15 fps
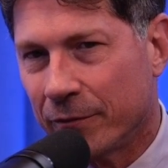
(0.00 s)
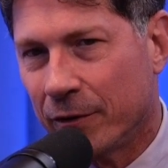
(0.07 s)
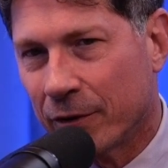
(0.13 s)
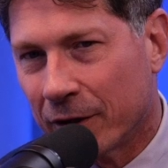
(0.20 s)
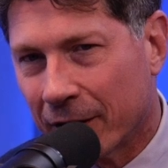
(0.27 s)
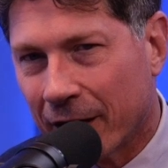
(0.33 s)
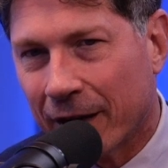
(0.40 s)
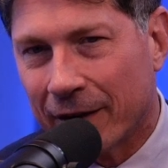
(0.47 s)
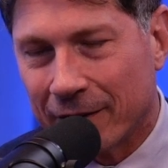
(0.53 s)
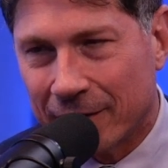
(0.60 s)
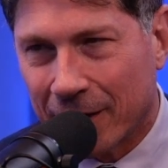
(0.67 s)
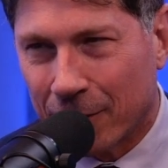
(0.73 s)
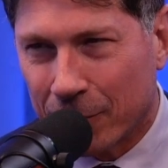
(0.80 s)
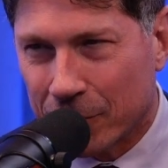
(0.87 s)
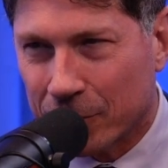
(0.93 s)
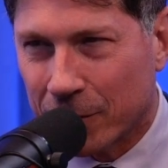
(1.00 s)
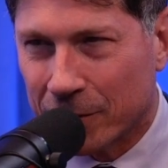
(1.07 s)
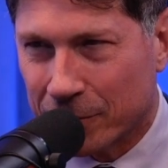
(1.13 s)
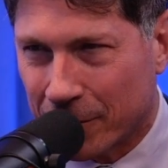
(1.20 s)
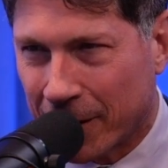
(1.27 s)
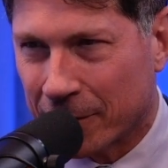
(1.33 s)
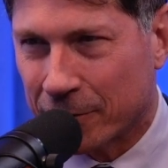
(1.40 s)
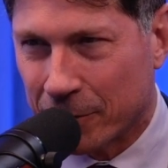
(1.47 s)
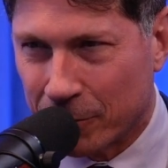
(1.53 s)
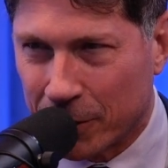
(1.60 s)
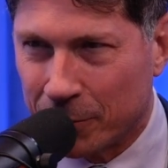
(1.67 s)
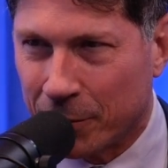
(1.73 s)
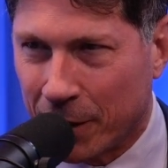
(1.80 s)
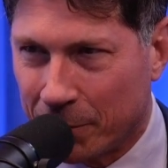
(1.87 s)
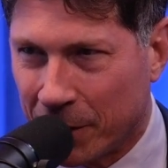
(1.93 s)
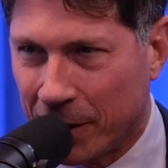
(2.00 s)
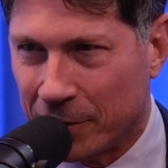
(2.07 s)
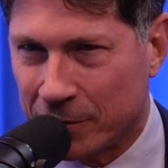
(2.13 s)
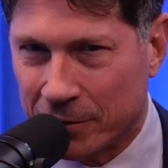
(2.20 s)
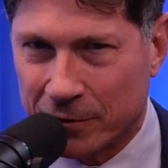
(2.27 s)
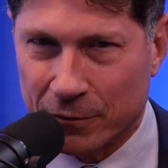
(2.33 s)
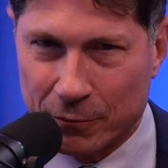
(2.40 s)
you can kind of tell which ones are actually written by patients